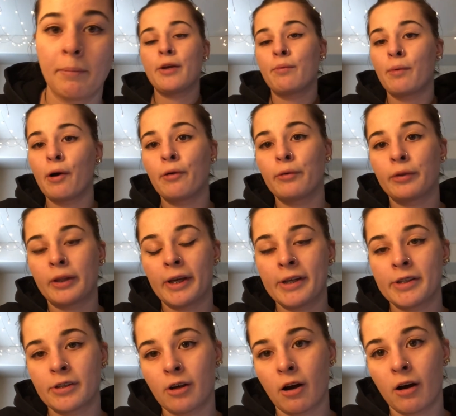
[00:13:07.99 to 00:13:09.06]
He wrote
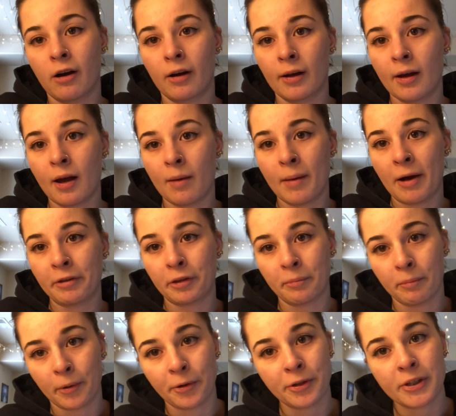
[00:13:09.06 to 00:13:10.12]
this song about the
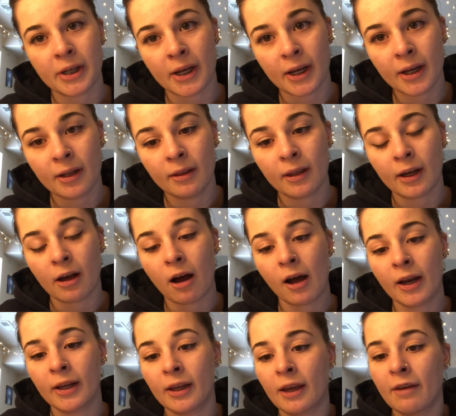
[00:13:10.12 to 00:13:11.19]
mercy that
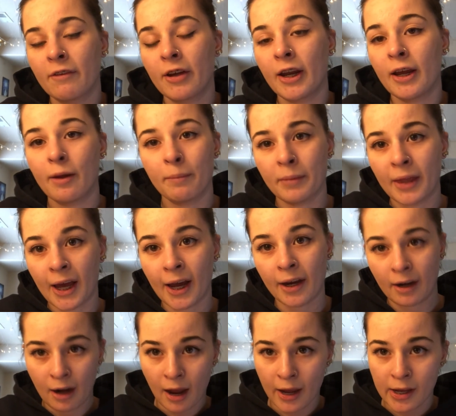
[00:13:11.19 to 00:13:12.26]
God had given him
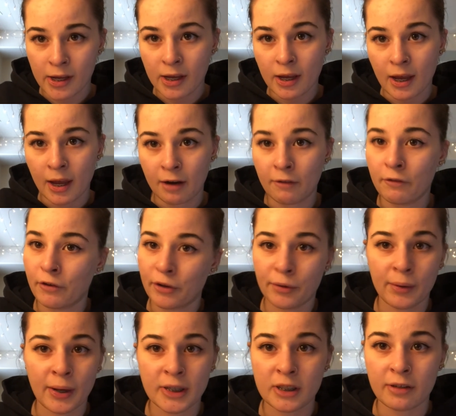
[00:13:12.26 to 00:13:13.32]
that night and for the
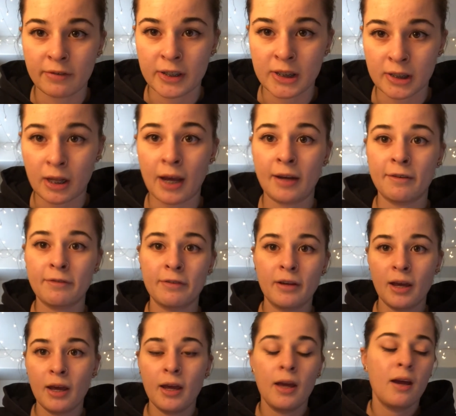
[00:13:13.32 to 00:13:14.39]
rest of his life.
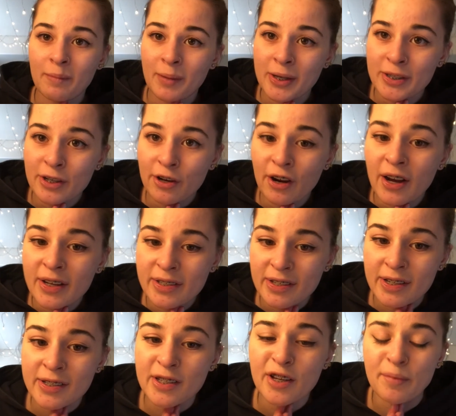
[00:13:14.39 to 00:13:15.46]
Amazing Grace
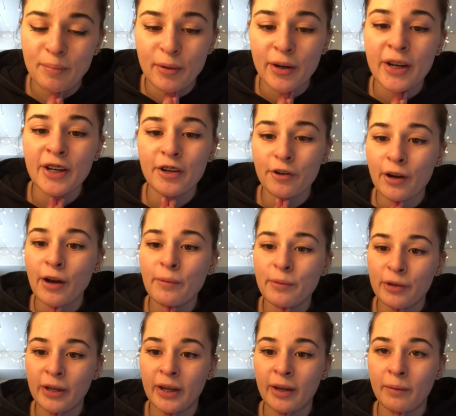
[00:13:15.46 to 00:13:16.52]
is a pretty
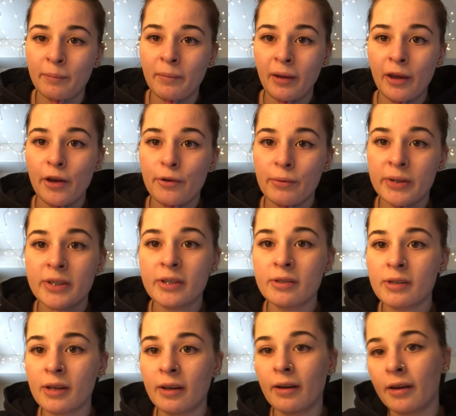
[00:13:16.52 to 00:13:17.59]
incredible hymn. We still
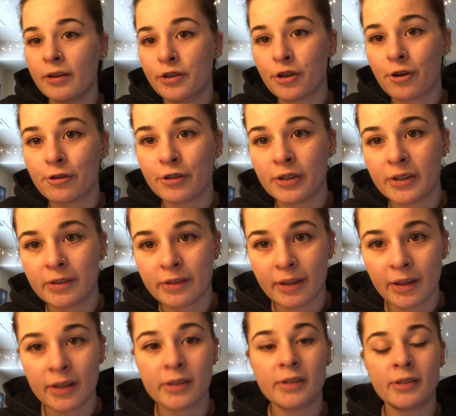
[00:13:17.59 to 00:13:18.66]
sing it in churches to
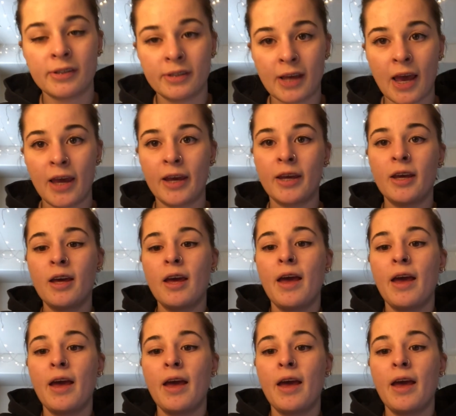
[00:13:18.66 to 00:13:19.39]
this day.